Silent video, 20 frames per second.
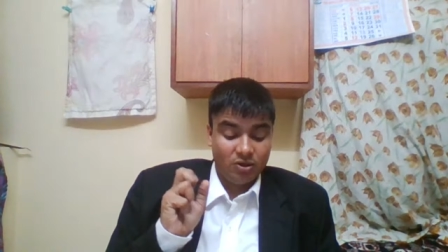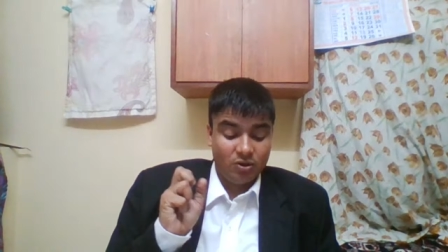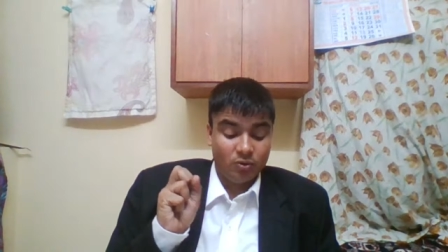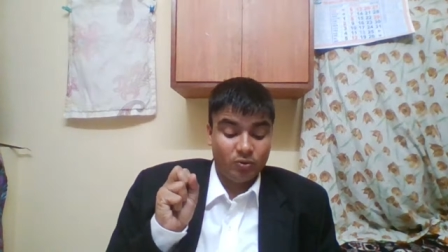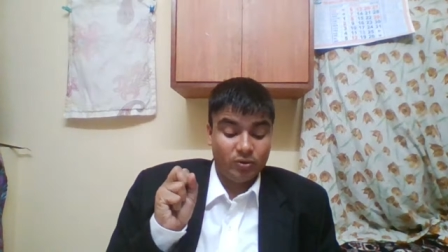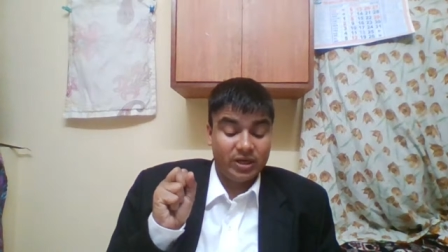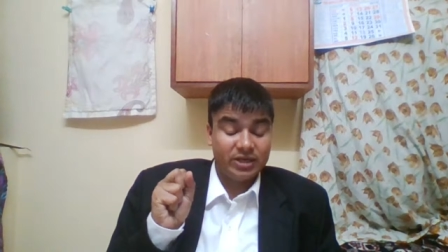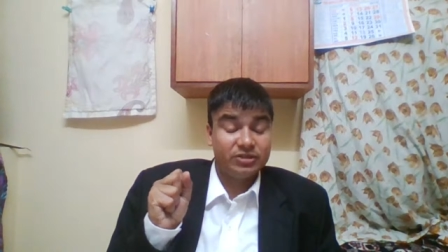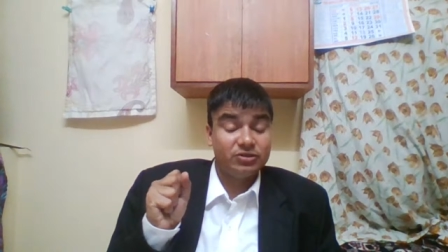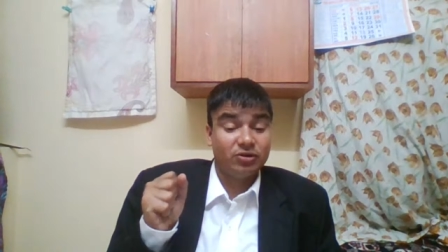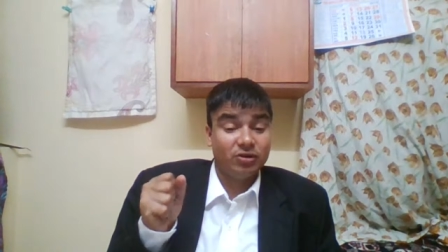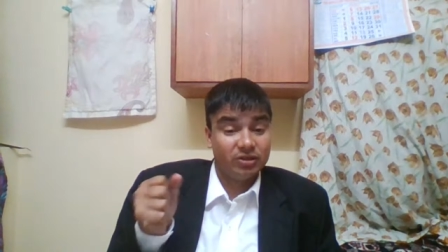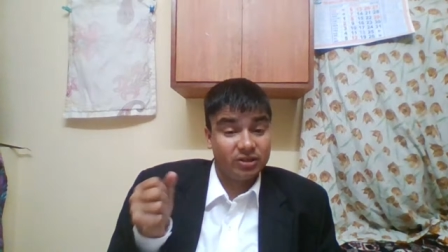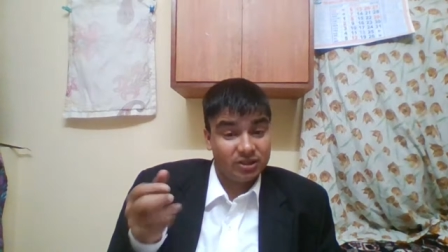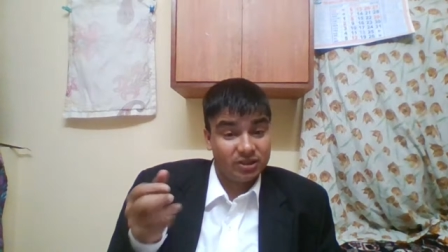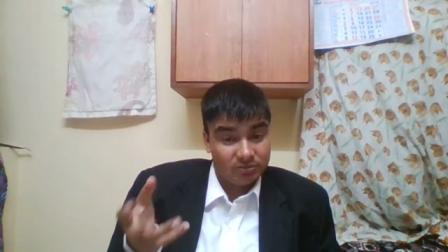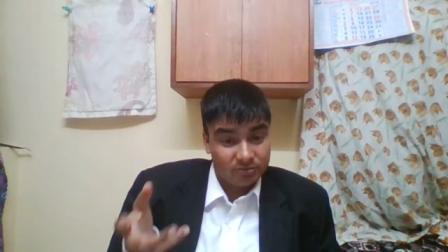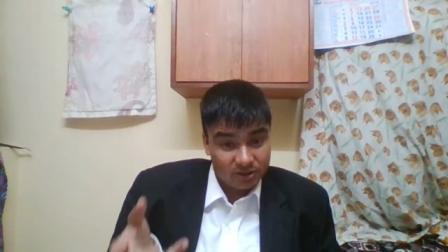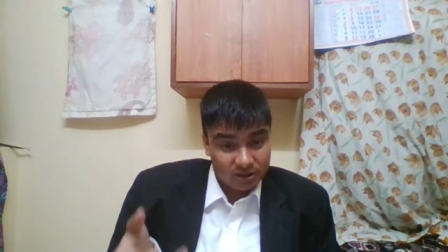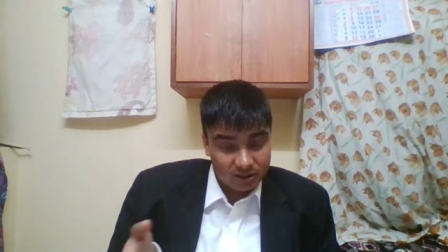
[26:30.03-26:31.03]
who has not
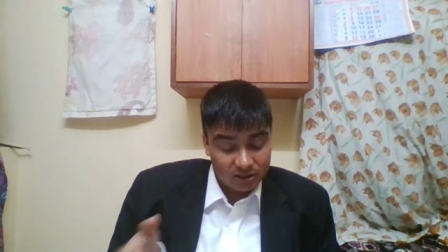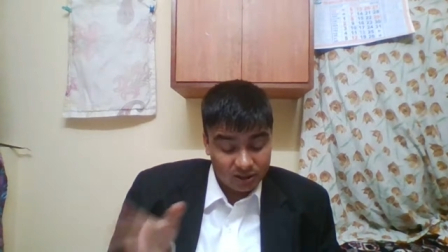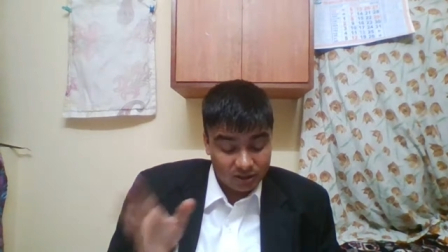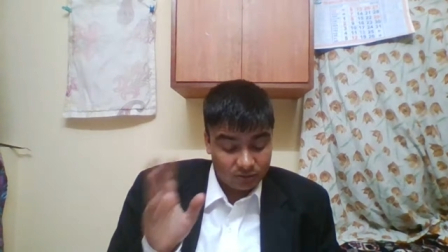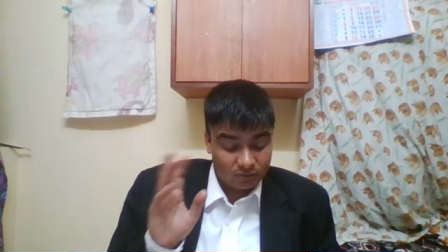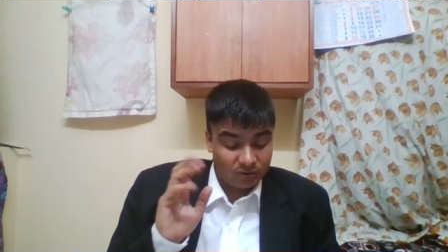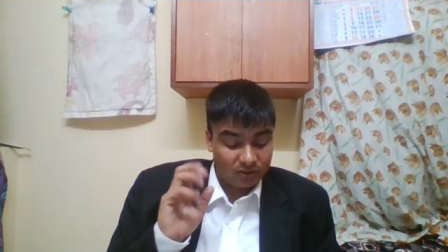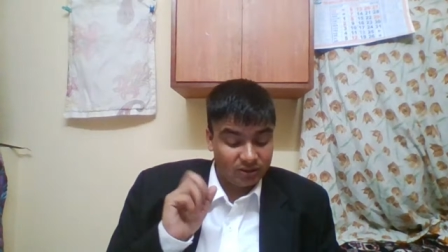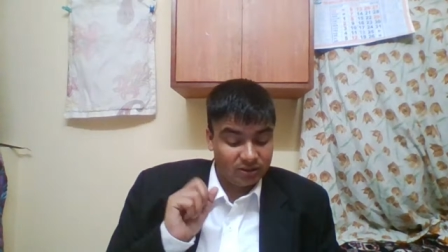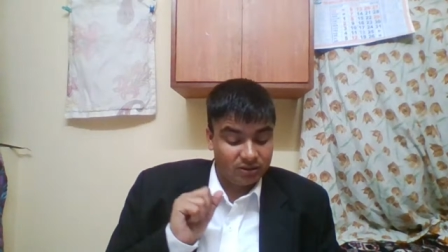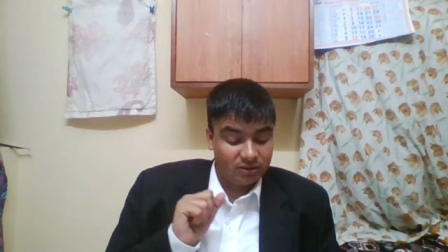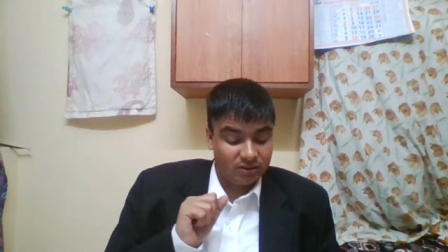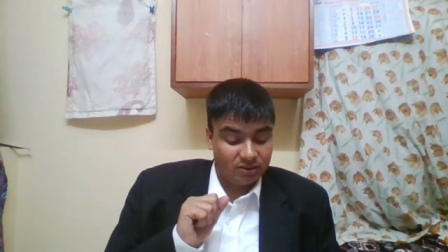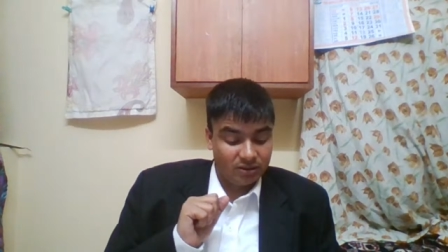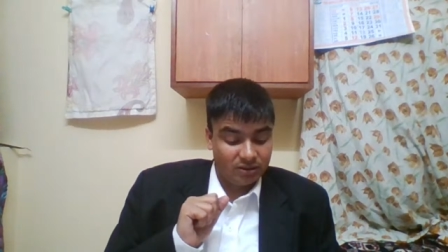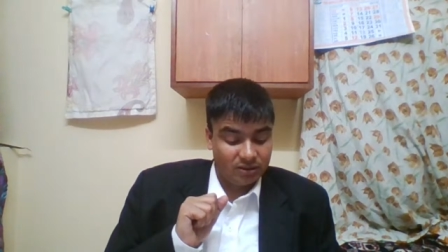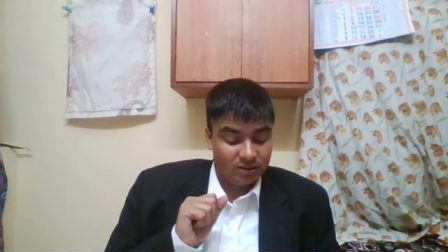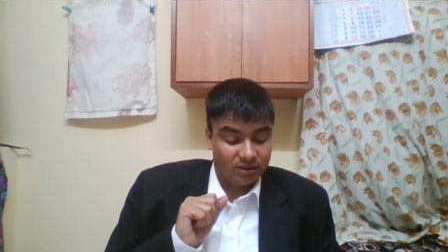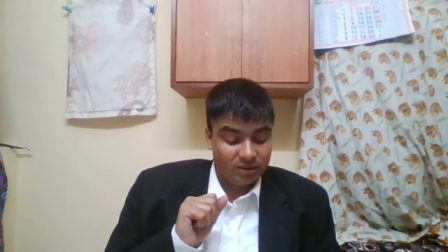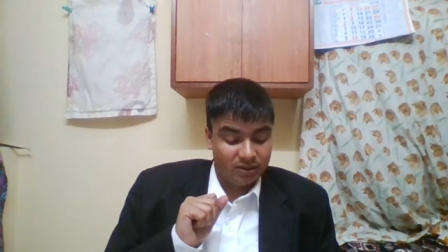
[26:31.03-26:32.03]
given a request,
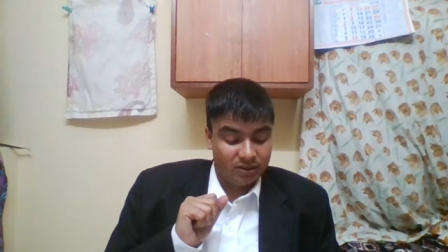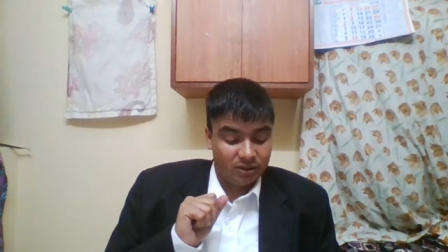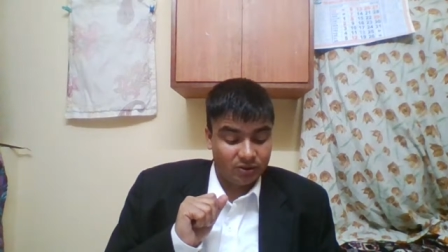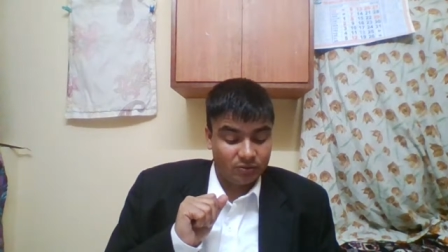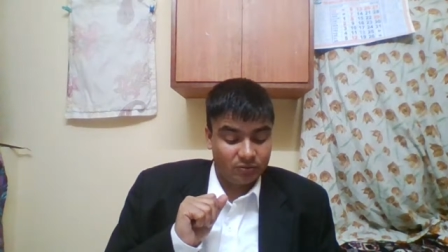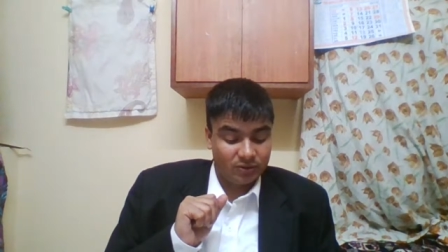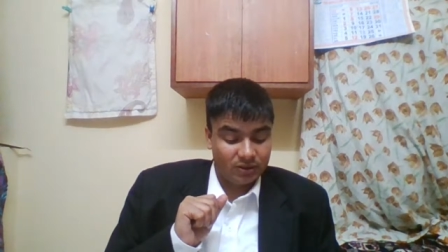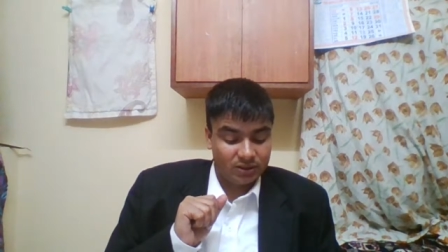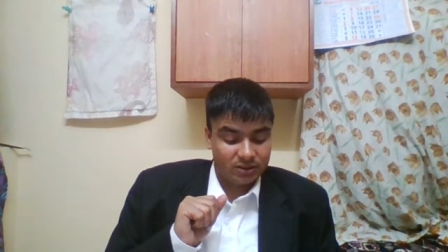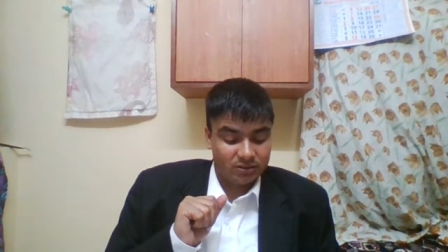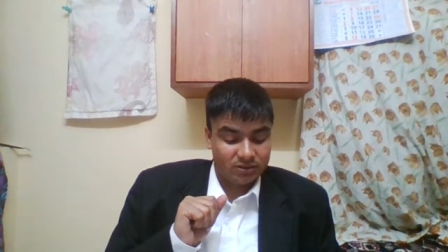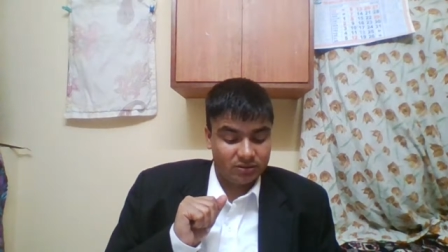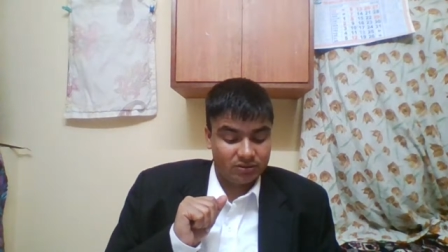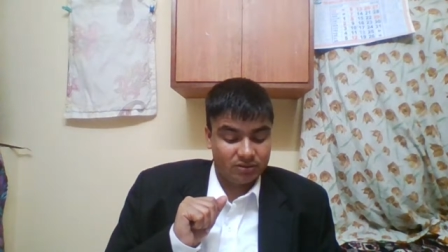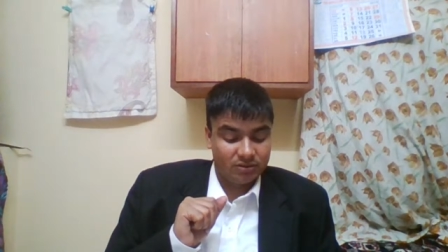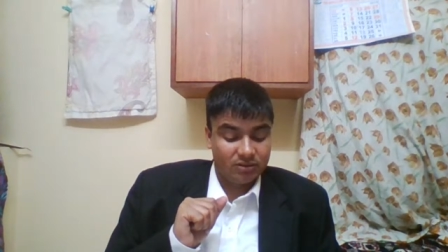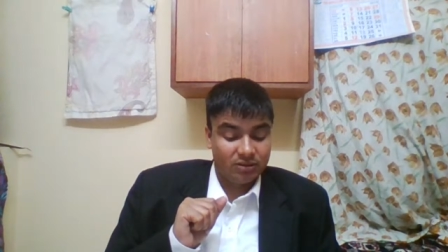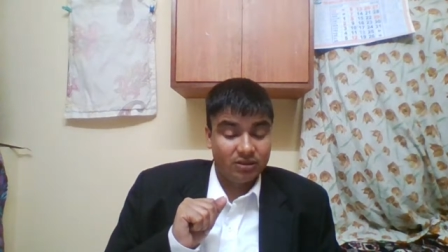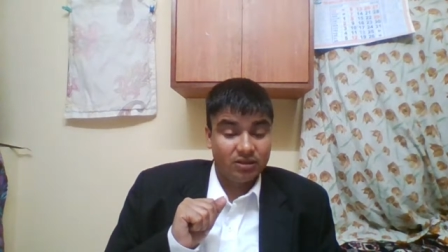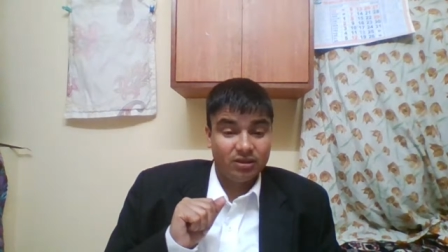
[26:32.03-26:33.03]

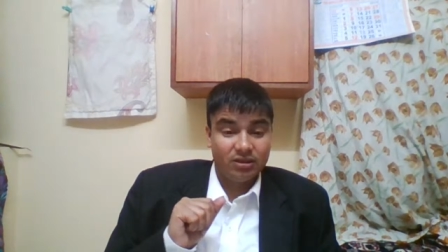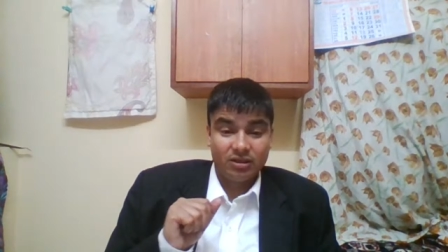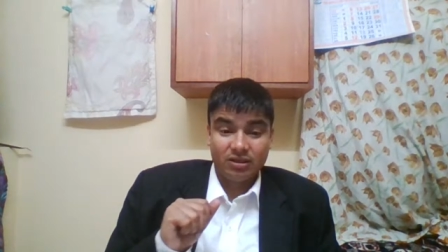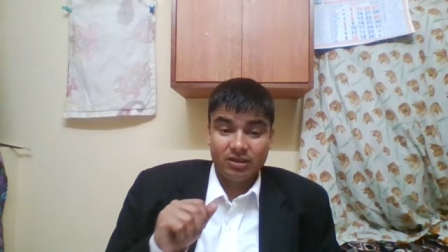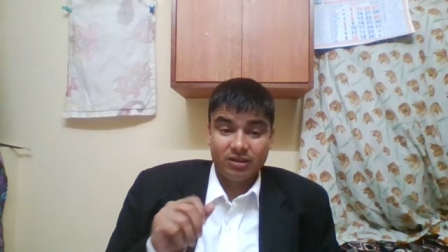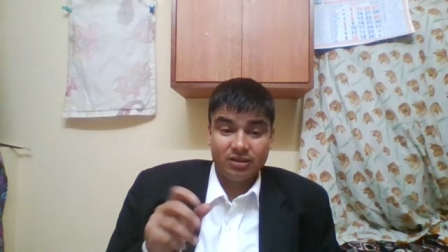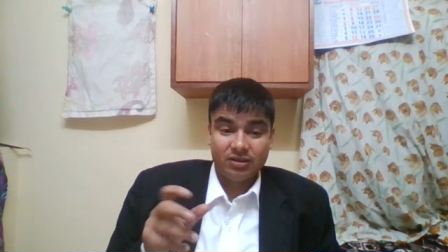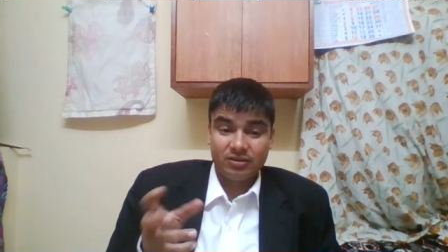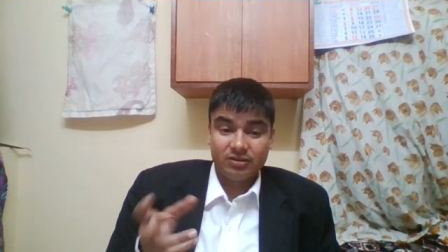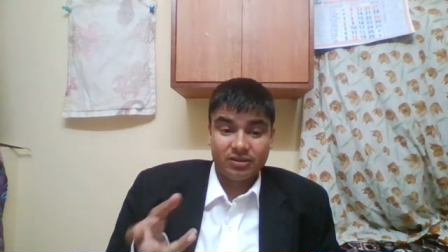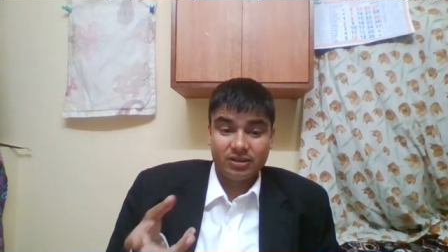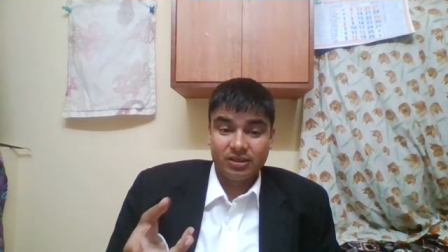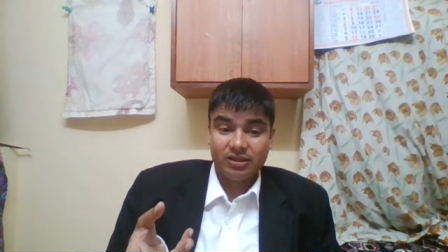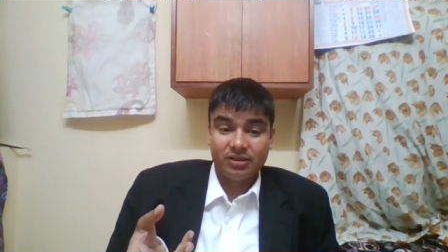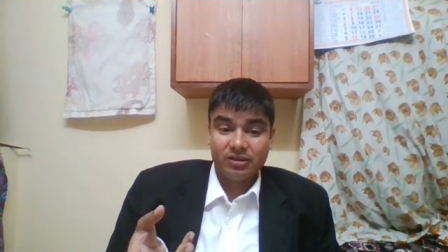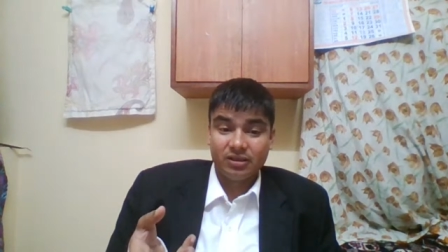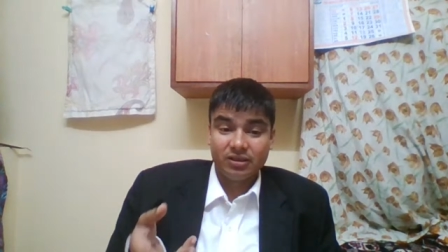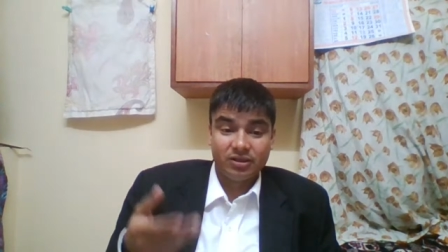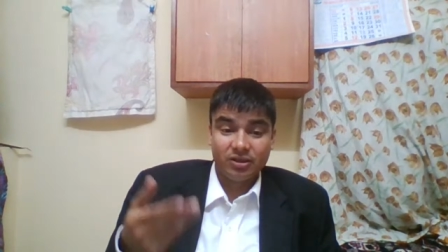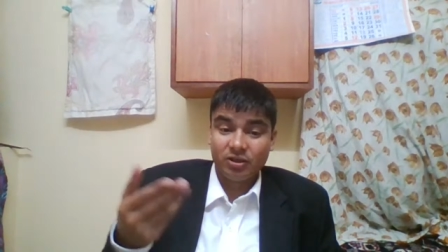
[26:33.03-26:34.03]
and in
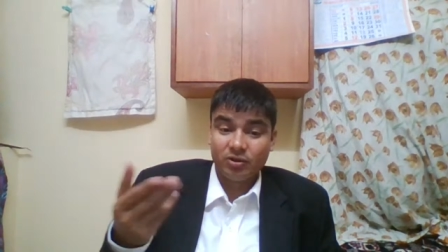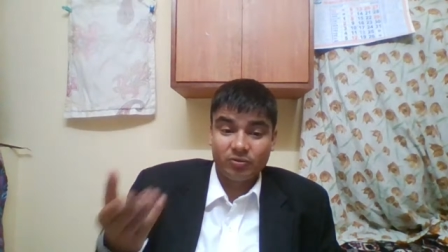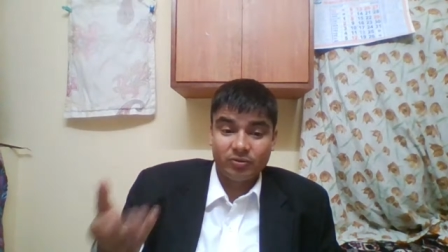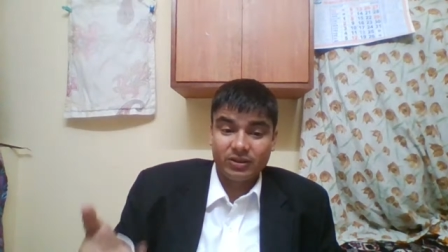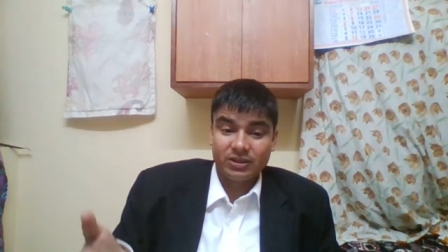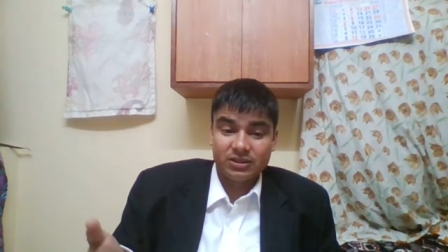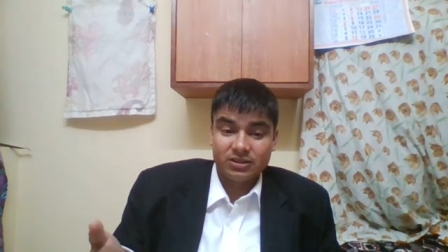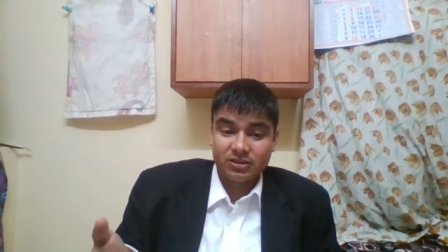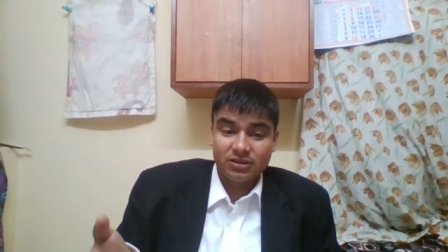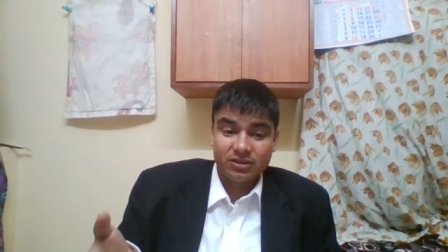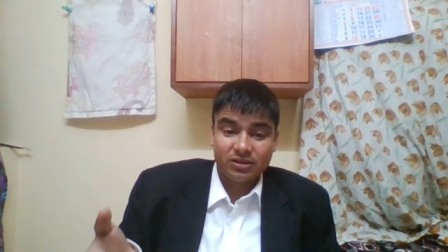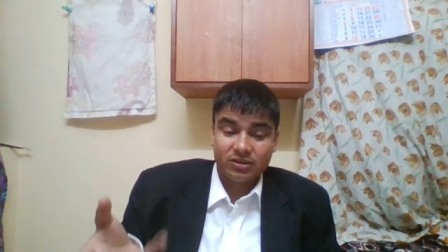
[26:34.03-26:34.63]
the request